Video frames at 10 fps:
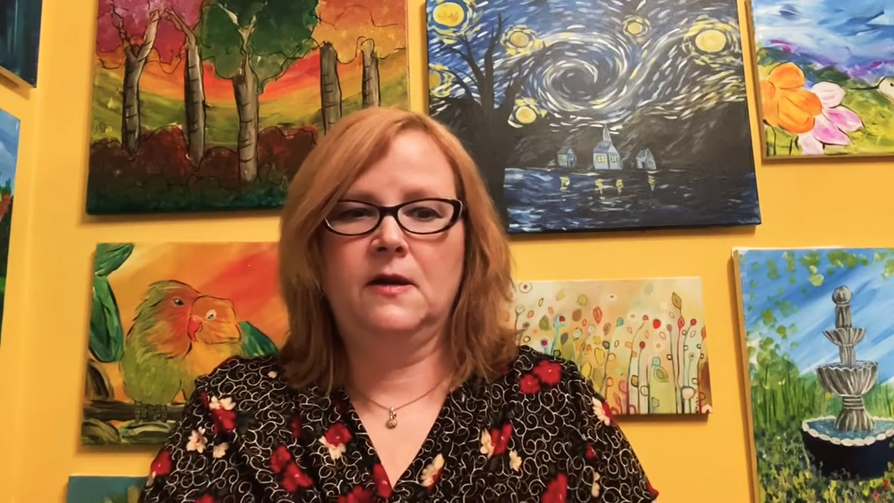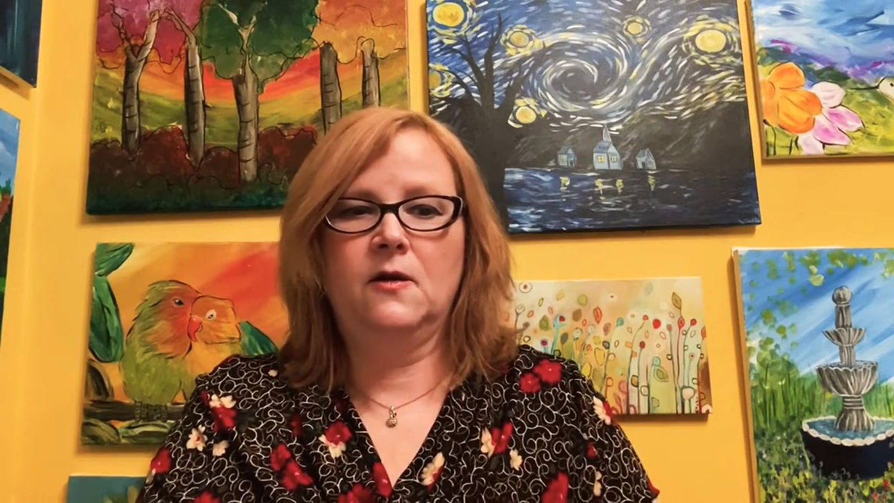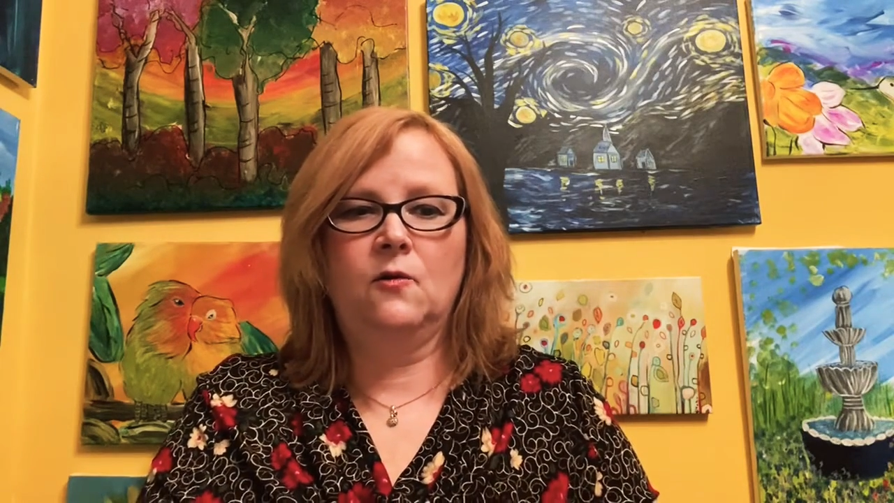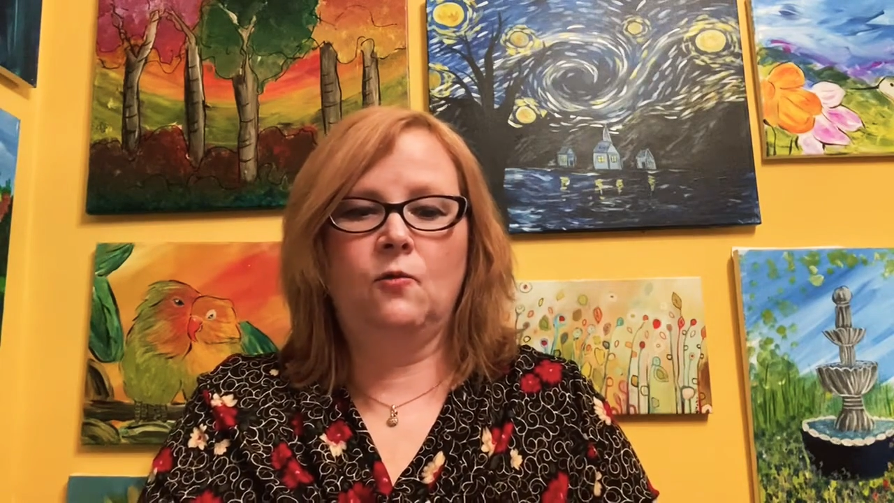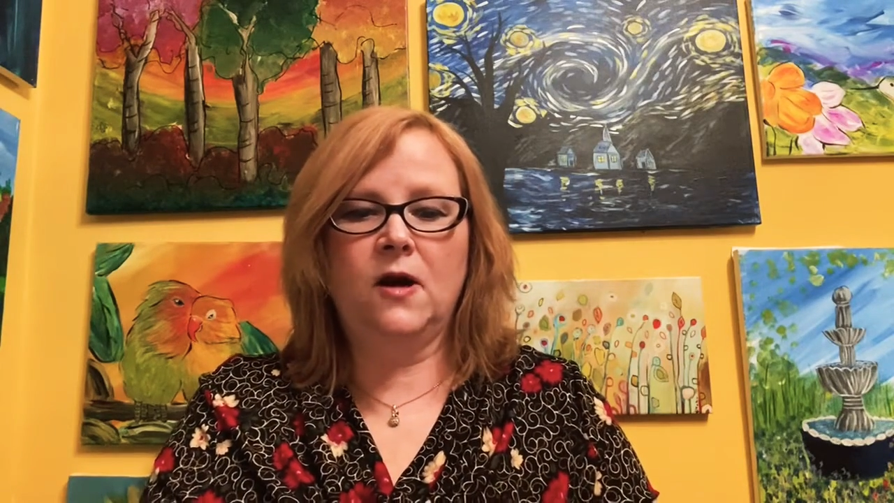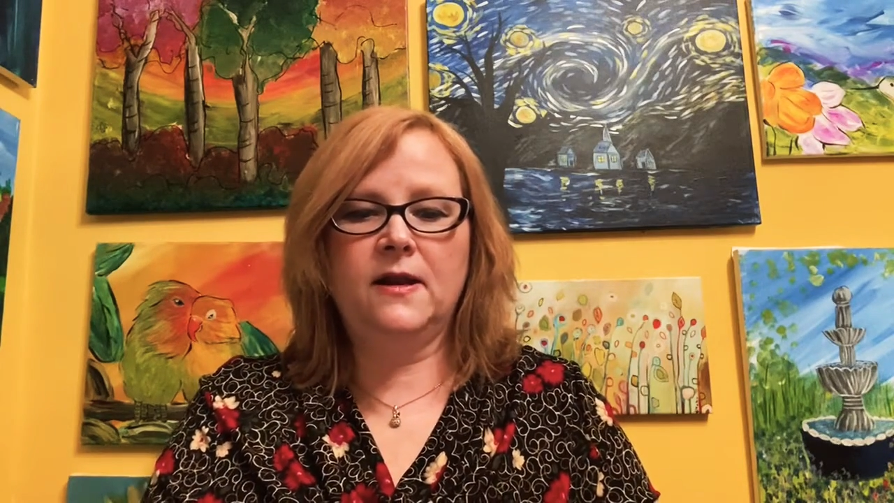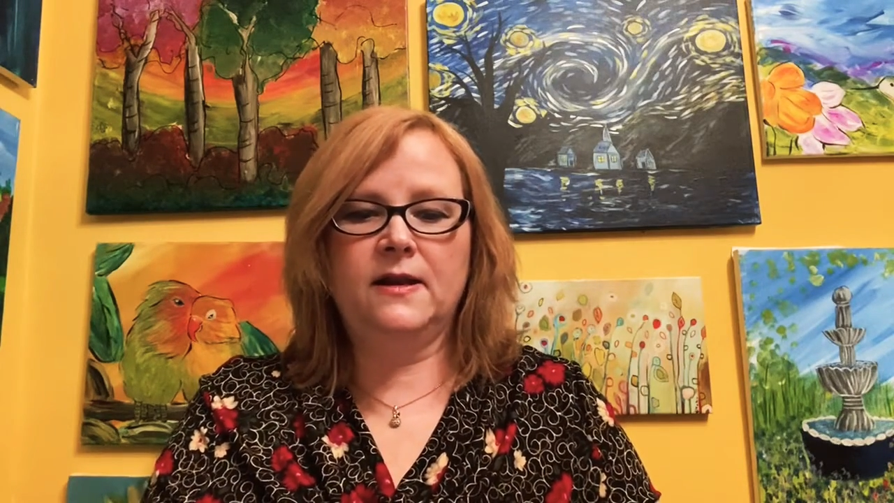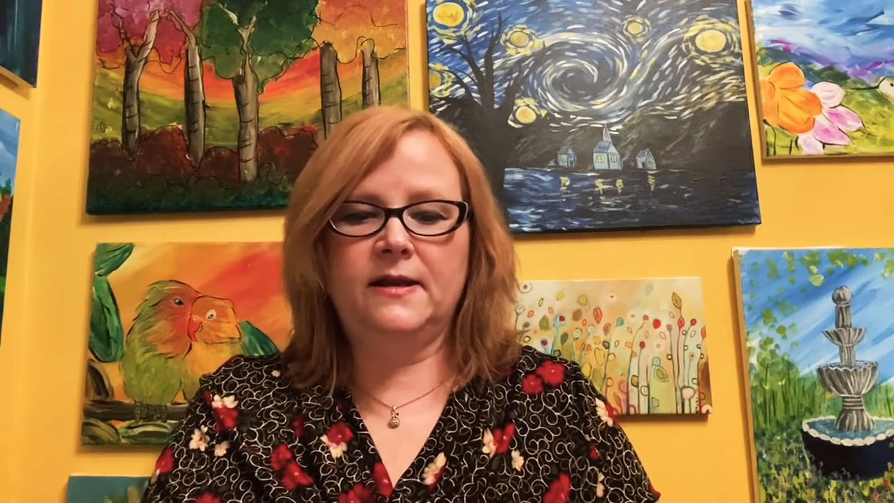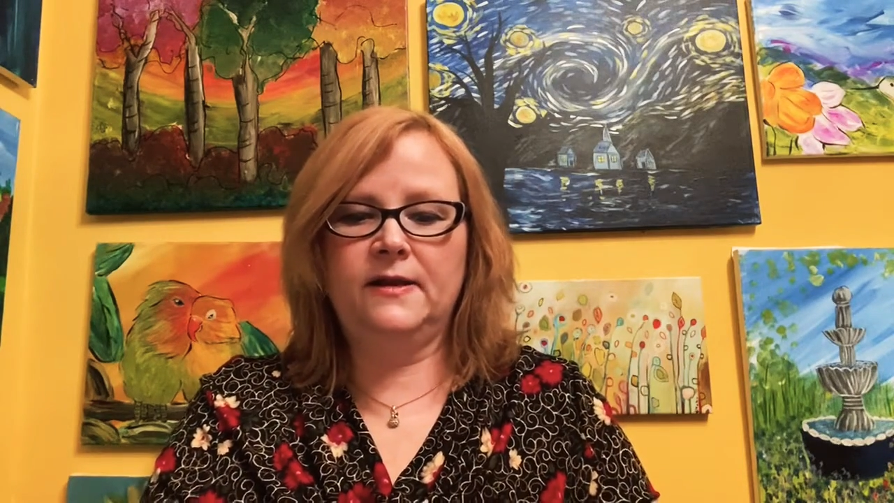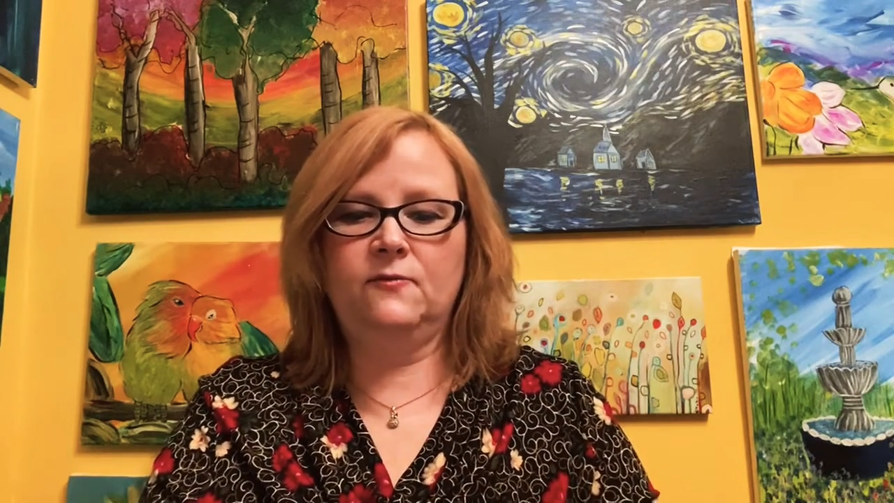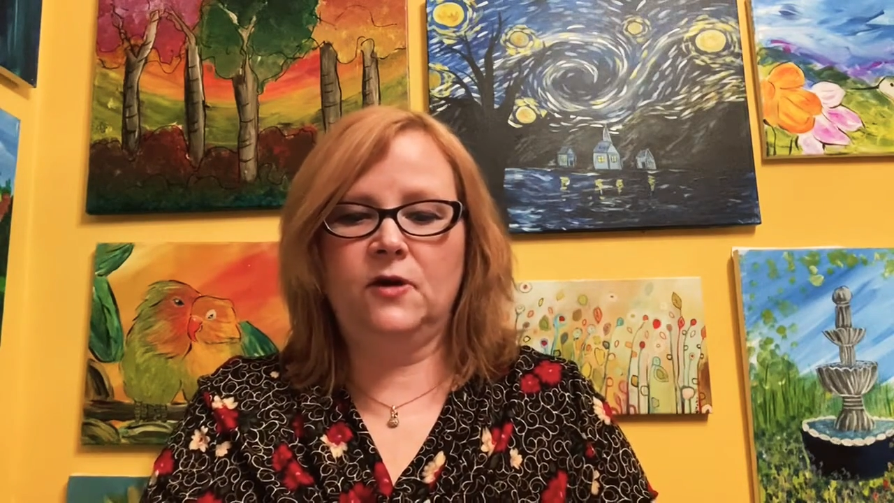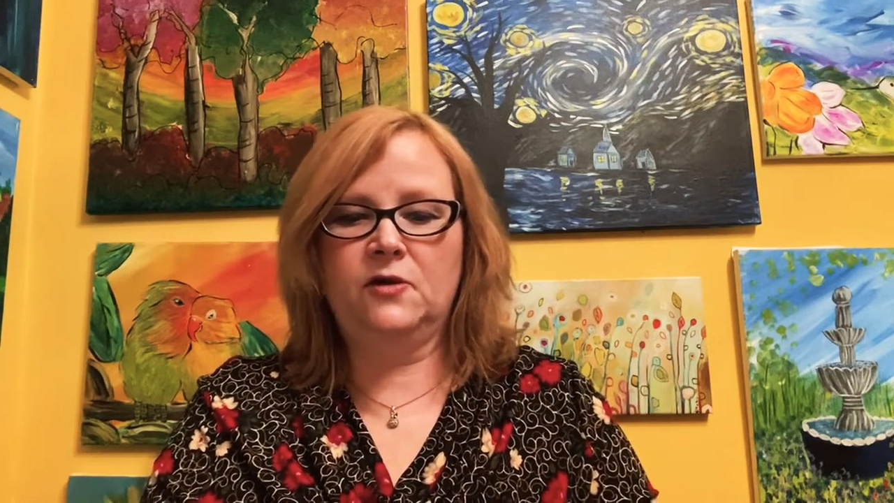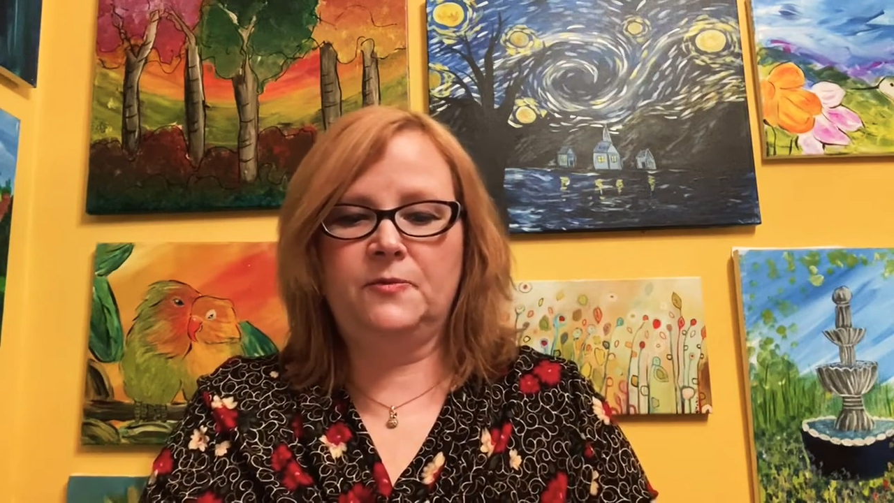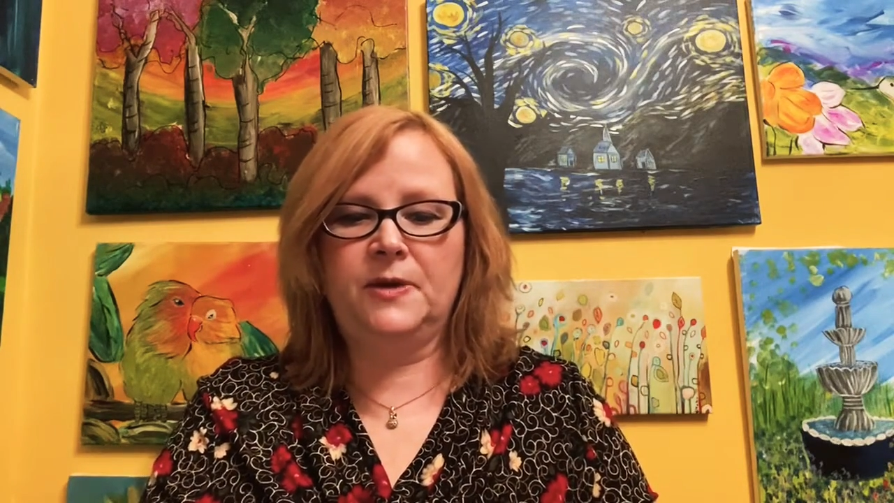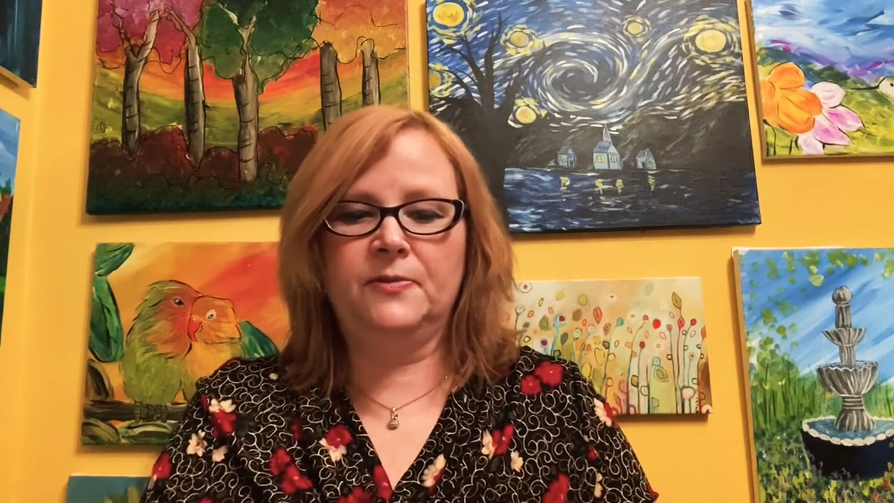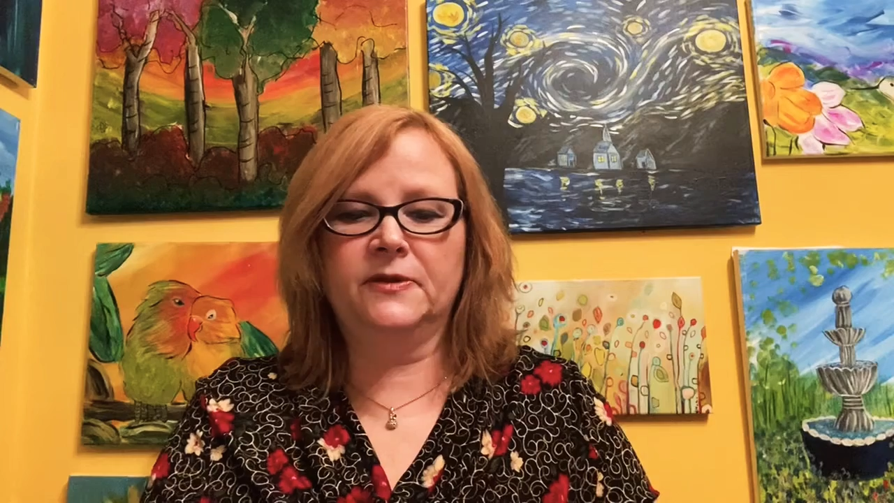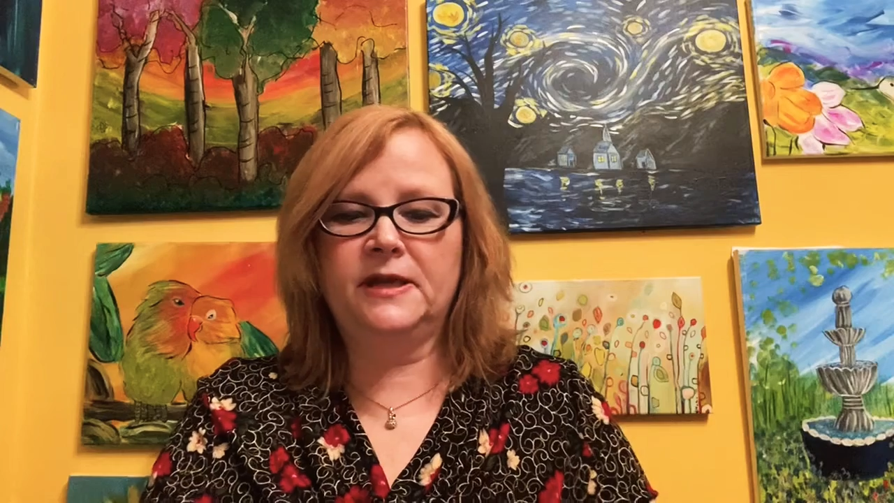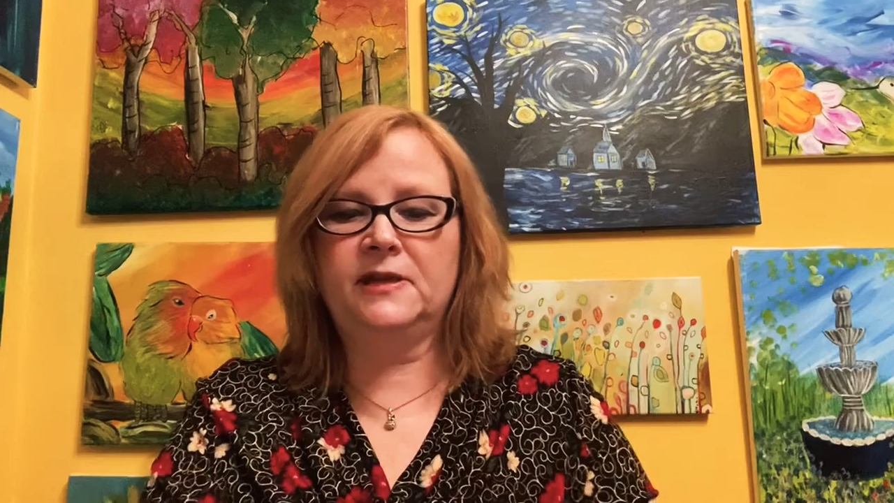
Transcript: What do people need